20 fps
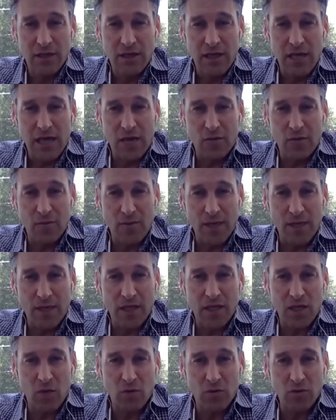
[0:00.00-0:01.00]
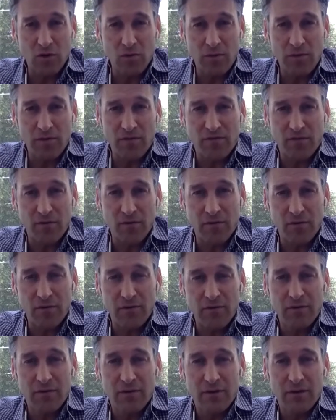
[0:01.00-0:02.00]
and we make it go a little bit
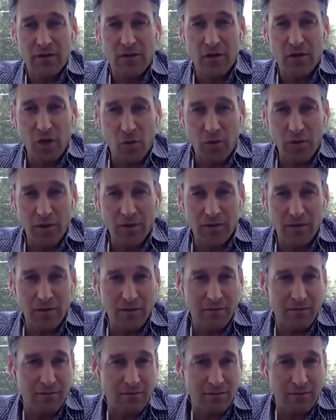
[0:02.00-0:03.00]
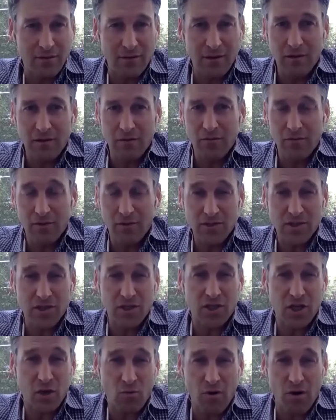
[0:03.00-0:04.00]
further, knowing that, you know, this
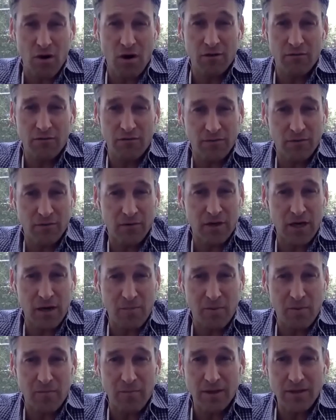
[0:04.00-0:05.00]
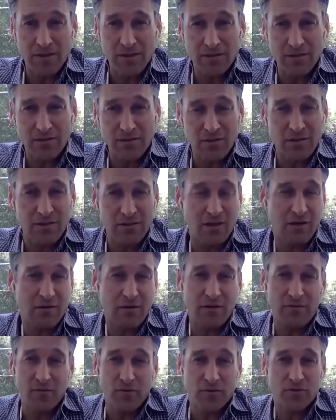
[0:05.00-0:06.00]
could go on for a couple months. And, you
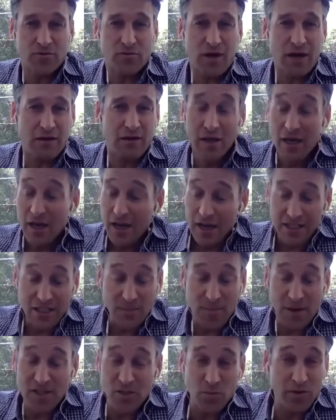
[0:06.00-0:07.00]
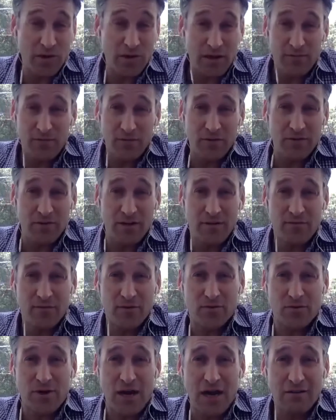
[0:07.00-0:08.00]
know, if your trial, it depends where, if your
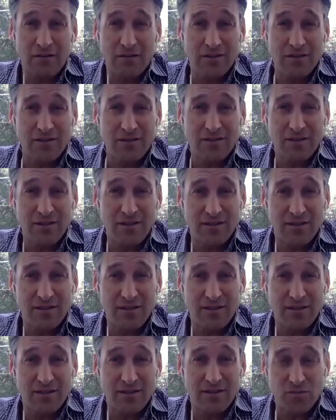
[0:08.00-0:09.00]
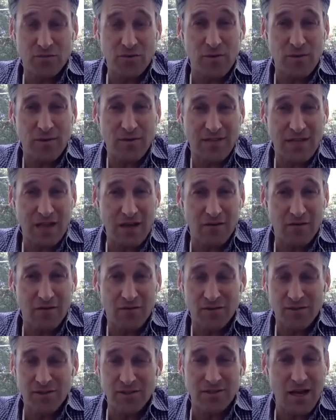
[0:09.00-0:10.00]
trial is 3 months out
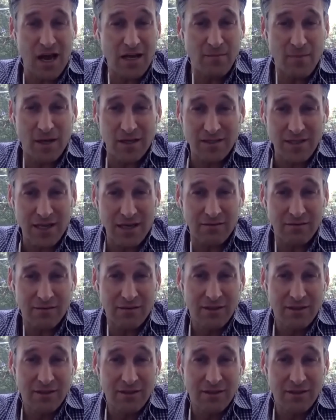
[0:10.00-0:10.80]
versus 9 months out,